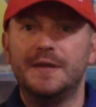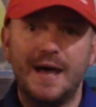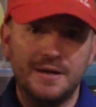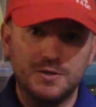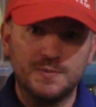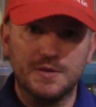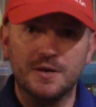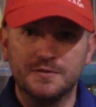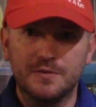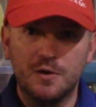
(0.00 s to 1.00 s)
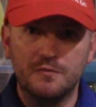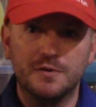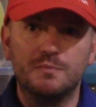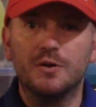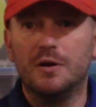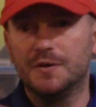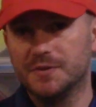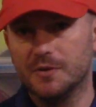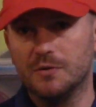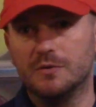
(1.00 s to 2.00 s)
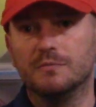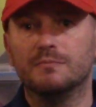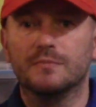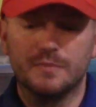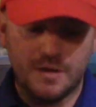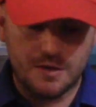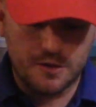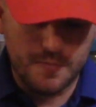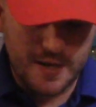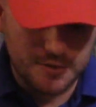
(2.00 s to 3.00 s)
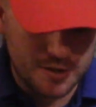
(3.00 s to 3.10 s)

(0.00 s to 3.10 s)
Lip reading: not just because of COVID, but also on all the bag